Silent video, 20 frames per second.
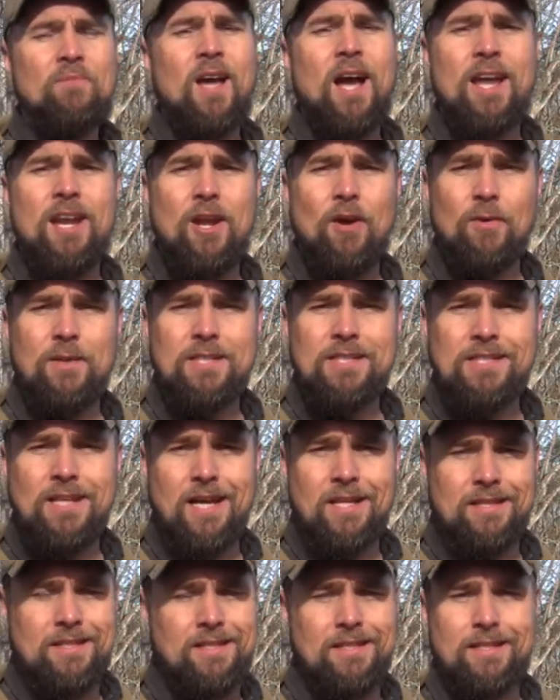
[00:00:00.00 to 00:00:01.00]
I know it's
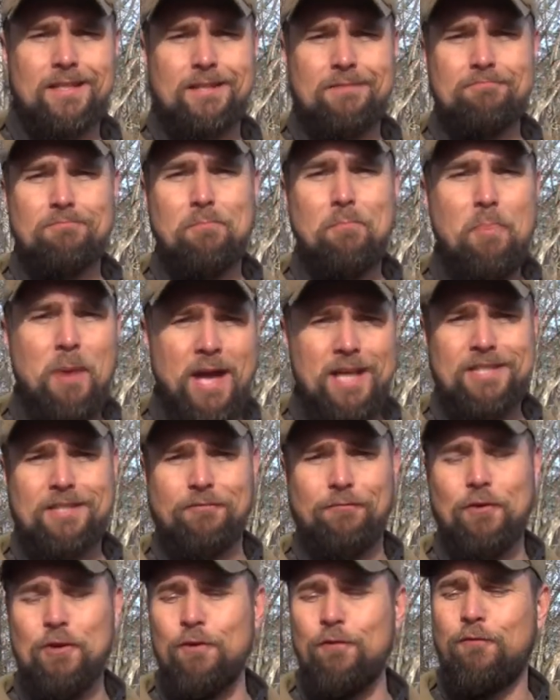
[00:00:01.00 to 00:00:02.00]
not the best
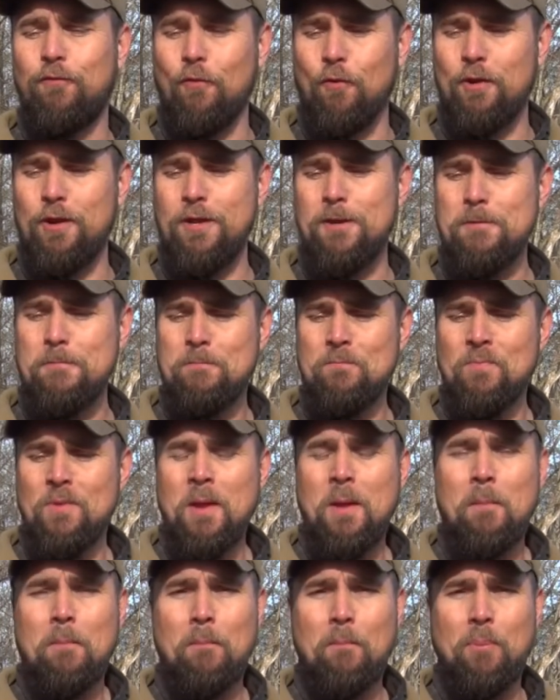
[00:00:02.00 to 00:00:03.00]
food for you,
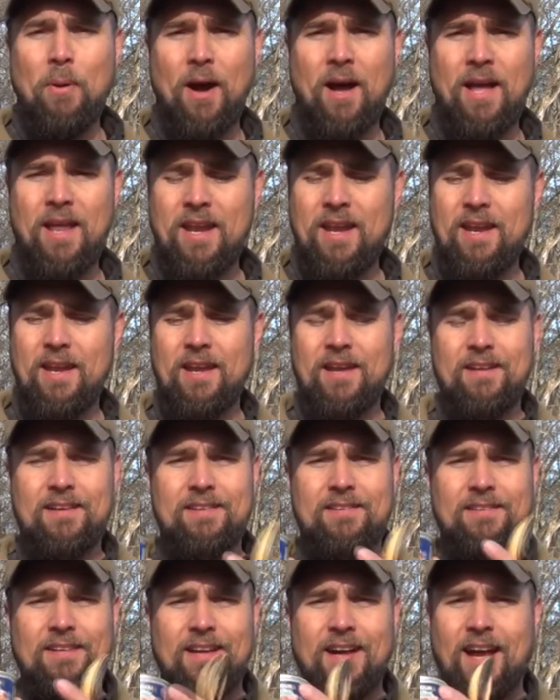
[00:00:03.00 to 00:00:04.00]
but
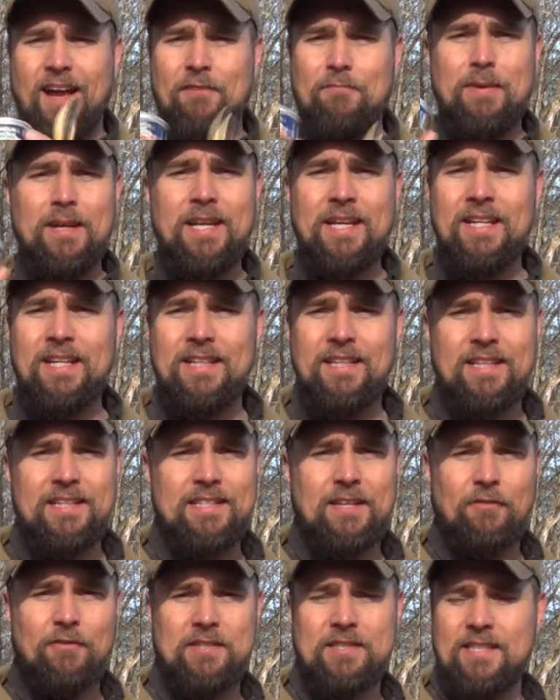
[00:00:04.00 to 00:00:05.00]
I've been eating
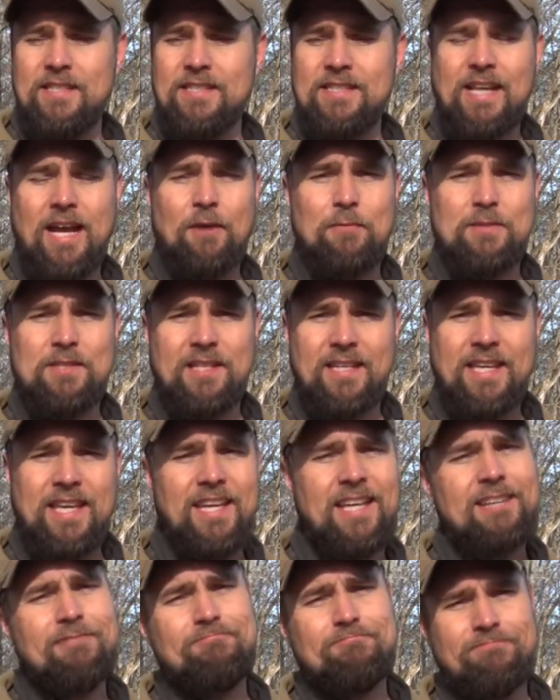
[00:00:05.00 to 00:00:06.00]
these ever since I was a
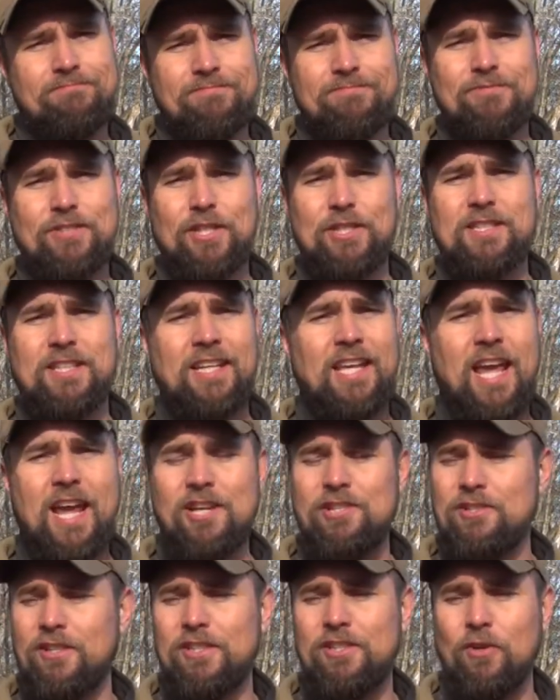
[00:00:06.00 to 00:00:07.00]
kid just
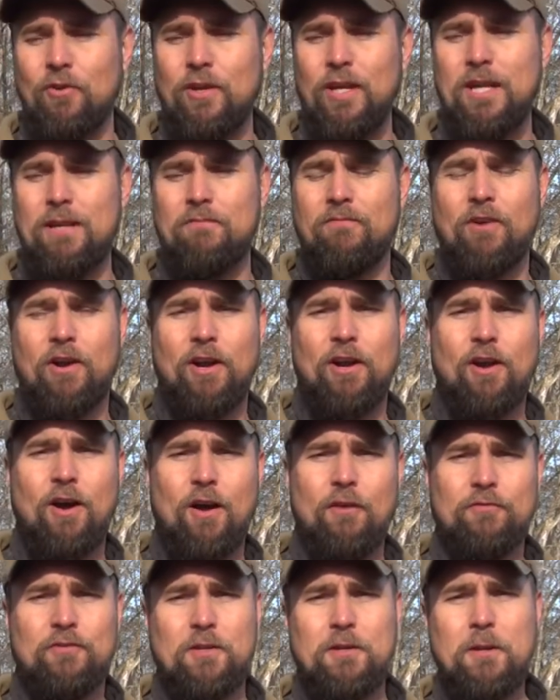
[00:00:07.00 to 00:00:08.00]
occasionally, don't eat them very
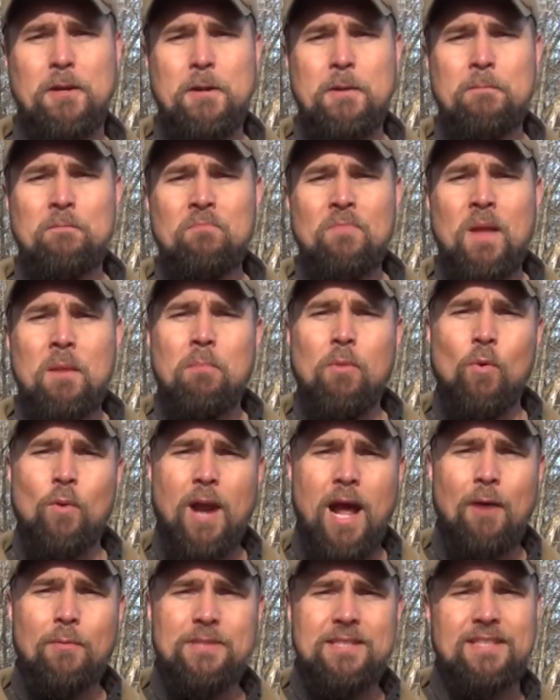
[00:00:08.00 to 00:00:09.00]
often. But when
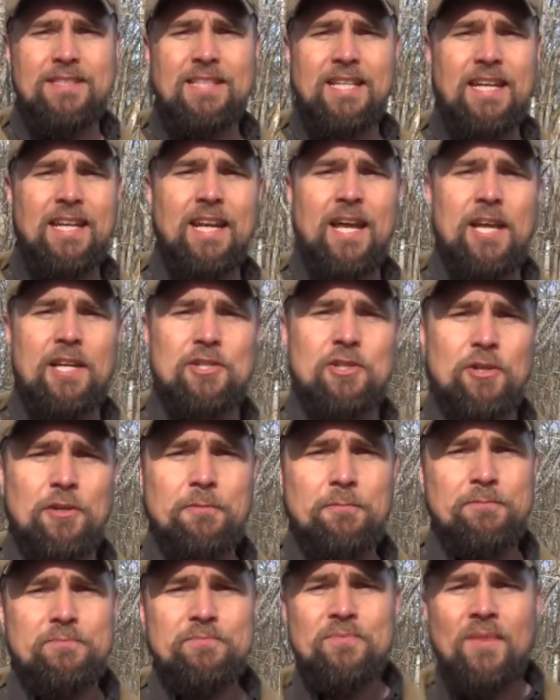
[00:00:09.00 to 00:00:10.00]
I was a teenager,
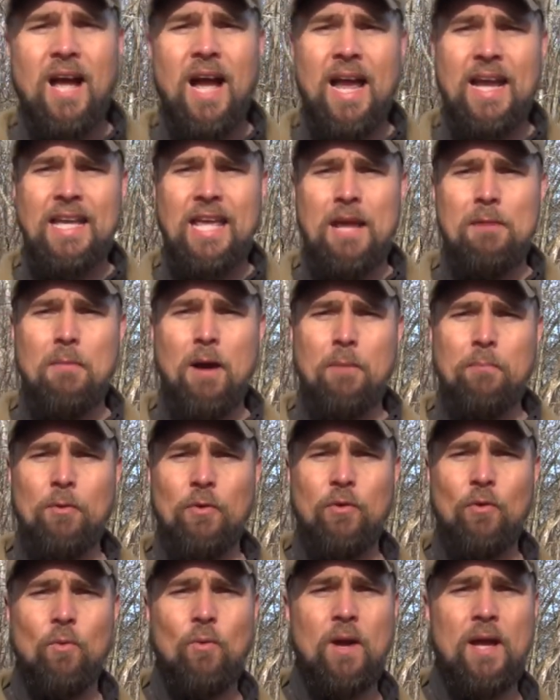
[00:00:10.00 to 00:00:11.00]
I came up
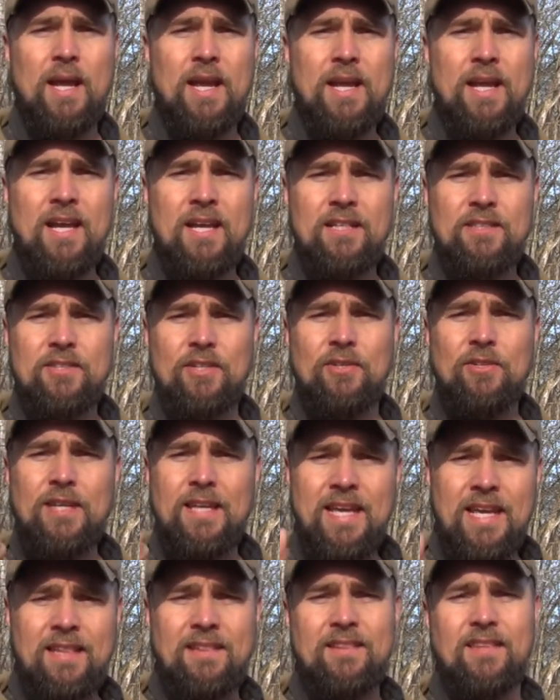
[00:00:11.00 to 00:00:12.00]
with a way to
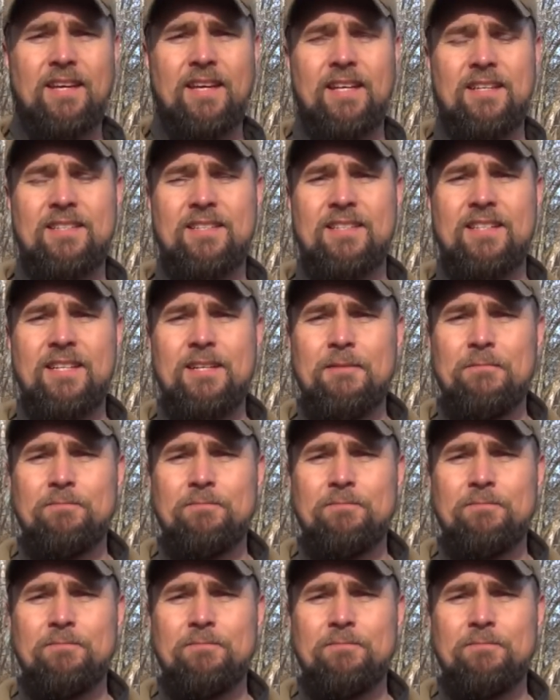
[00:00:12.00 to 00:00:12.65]
eat this